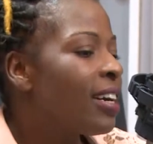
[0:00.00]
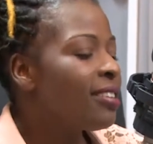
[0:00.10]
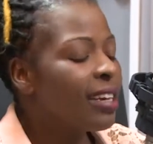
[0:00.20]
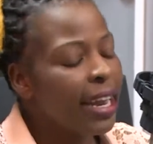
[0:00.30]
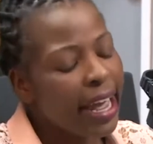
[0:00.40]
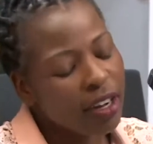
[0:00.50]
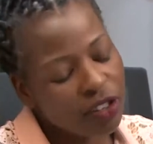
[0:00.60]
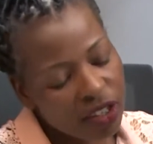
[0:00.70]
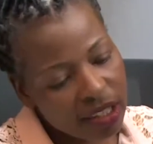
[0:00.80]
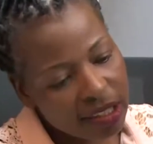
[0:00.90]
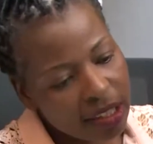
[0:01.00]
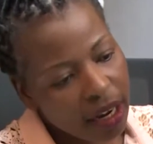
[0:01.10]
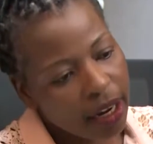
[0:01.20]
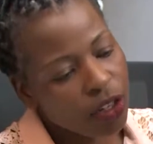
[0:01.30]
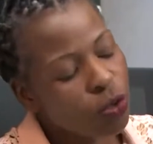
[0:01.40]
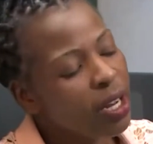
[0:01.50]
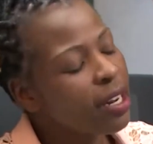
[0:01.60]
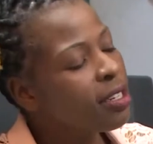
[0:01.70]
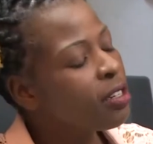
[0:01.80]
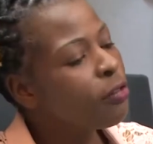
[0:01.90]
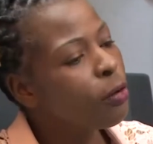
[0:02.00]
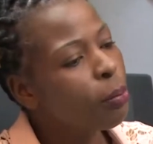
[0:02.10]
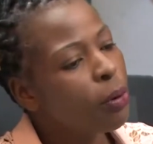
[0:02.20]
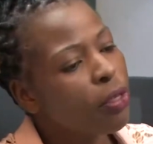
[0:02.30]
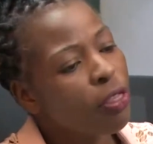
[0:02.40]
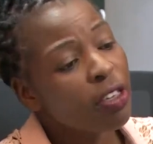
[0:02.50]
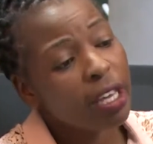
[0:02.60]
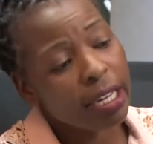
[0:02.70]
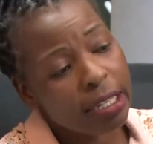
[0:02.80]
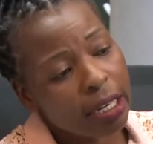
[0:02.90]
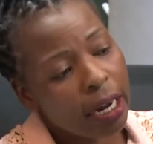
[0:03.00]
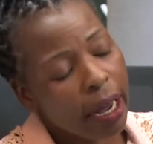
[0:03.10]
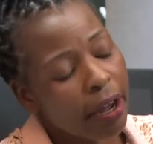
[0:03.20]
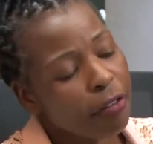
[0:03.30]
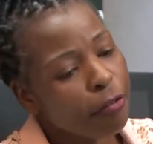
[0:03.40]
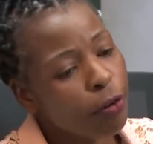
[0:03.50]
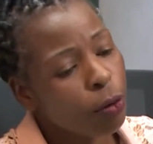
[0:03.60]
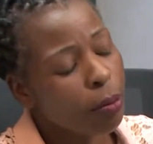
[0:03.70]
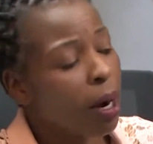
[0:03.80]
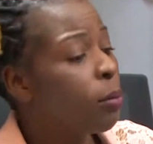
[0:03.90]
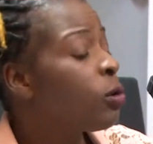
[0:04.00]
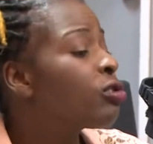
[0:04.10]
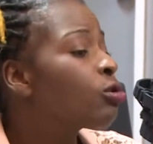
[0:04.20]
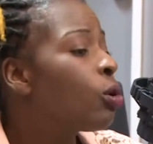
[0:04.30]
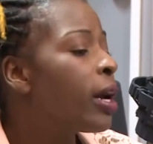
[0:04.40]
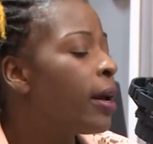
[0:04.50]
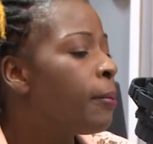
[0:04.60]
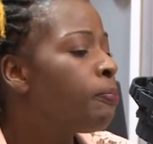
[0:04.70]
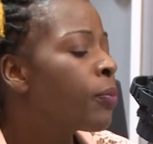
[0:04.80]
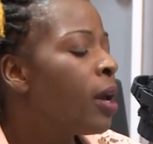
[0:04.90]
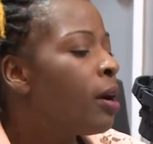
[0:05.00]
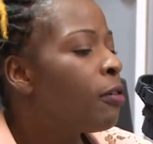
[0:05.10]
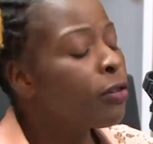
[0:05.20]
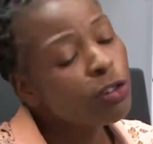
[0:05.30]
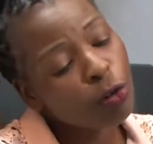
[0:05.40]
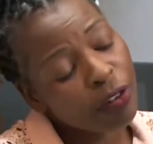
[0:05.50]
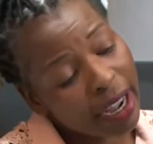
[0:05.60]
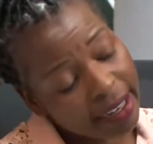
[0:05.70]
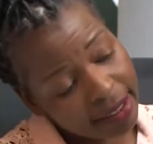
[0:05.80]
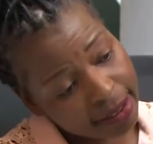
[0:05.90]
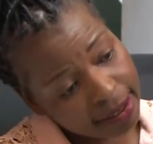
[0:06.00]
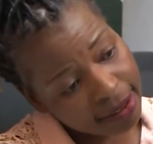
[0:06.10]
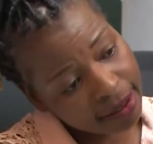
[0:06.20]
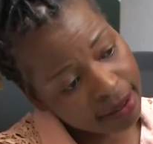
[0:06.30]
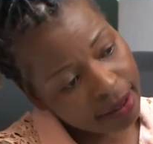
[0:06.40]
is an actress. I do acting for both theater and film. I'm also a voiceover artist.